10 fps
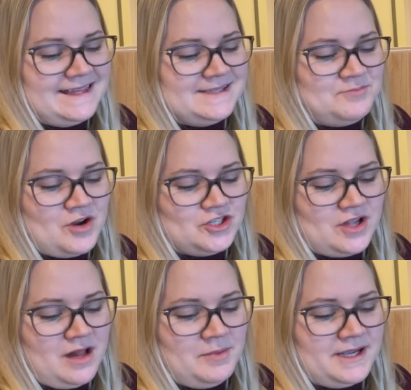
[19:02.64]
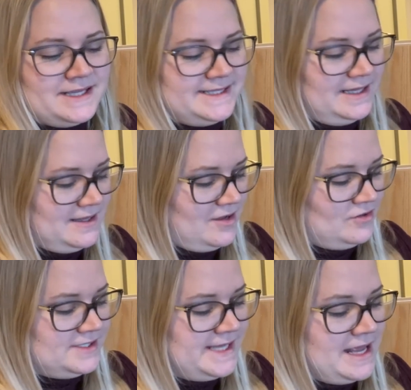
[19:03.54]
brushed alpaca silk
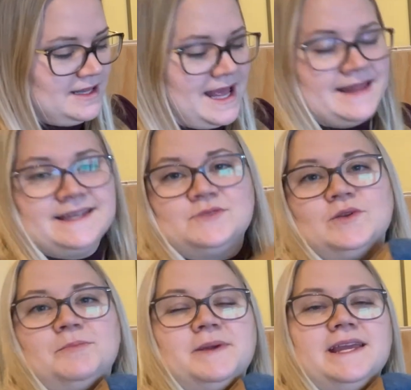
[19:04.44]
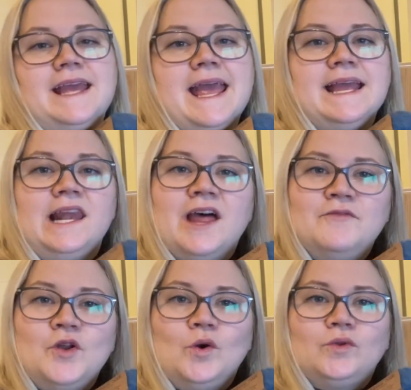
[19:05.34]
on sale, and this will be a love
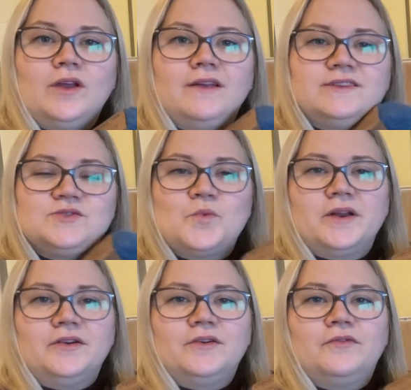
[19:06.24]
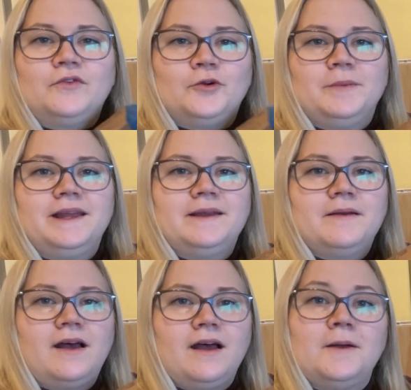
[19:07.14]
note sweater for me
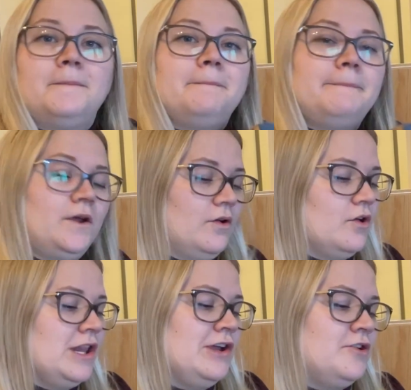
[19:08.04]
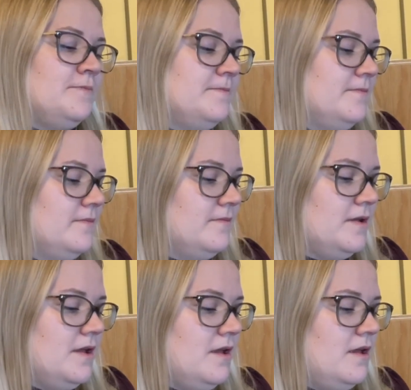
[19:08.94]
early
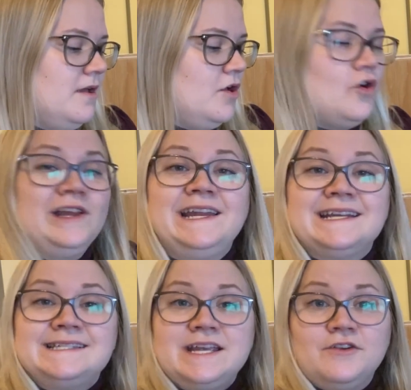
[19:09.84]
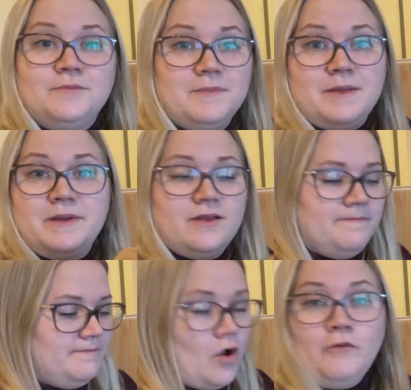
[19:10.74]
next year, maybe,
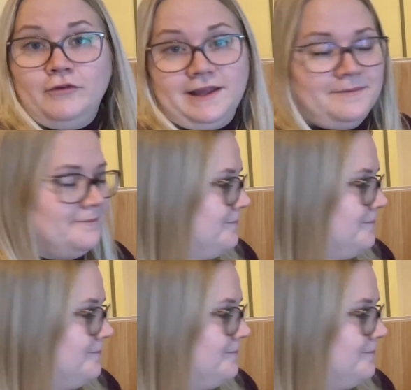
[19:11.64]
hopefully.